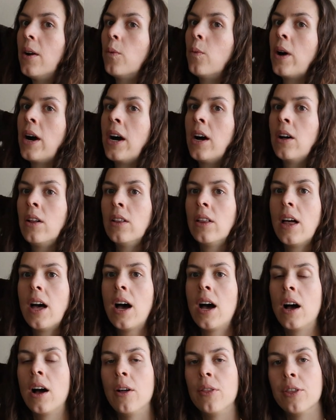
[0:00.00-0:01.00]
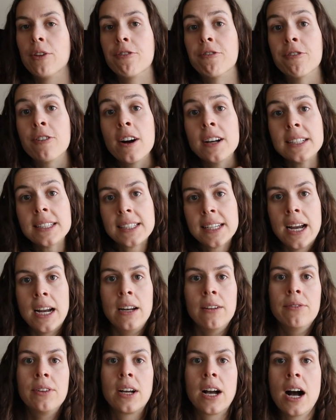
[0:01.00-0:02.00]
while uh, the front
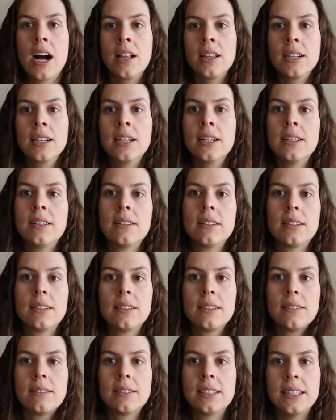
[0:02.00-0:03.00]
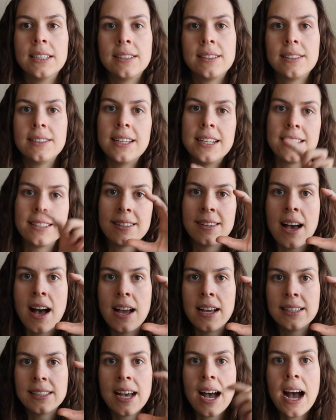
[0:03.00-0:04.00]
side of the collar since it's
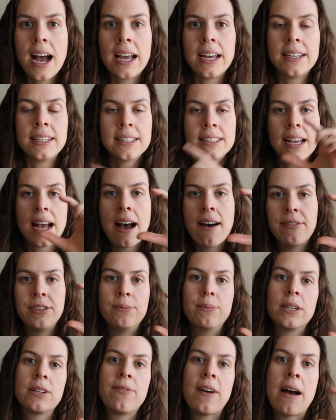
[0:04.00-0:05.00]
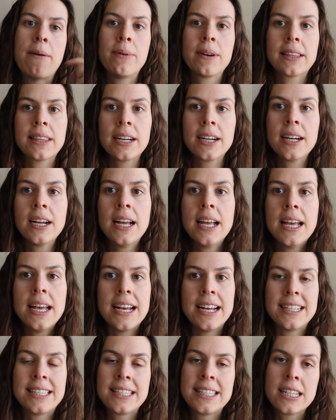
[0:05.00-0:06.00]
not as high, it doesn't have as much fabric there,
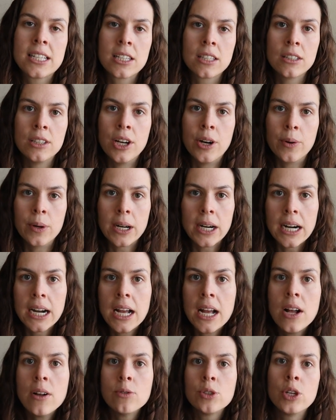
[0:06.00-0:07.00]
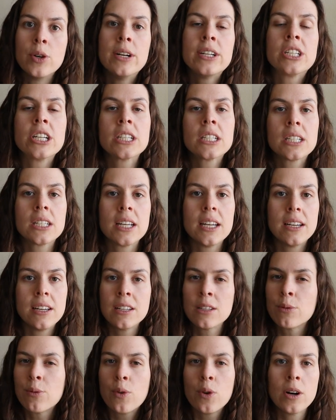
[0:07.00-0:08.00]
it sits lower. So it just
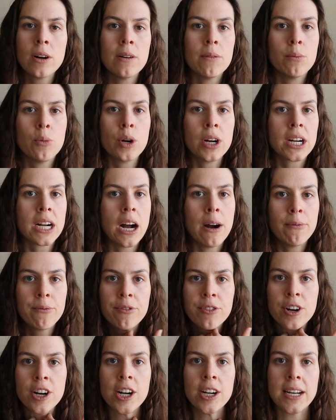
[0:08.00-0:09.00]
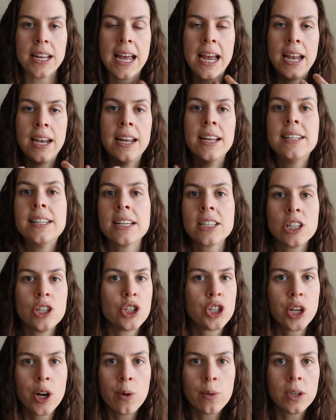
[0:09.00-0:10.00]
is for more comfort and it
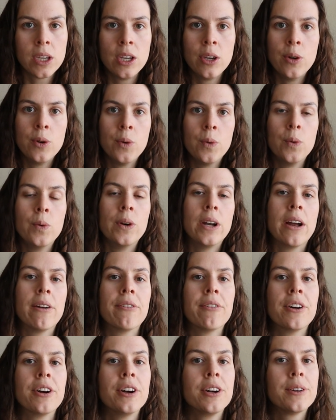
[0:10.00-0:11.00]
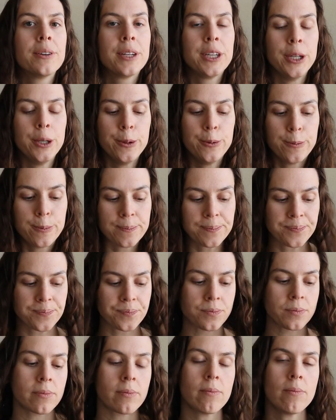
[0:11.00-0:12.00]
doesn't choke you whenever you
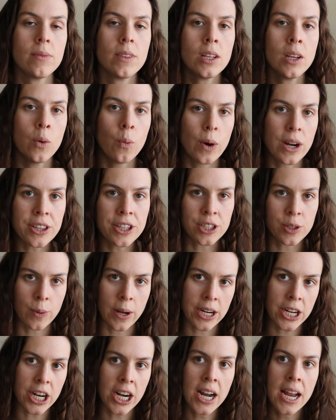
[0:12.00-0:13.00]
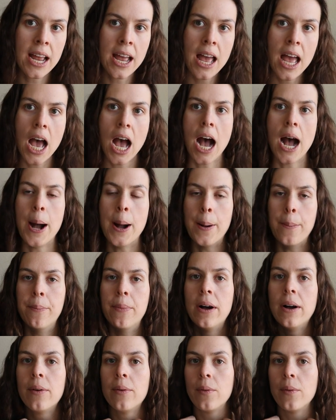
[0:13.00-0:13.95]
wear the sweater. Um,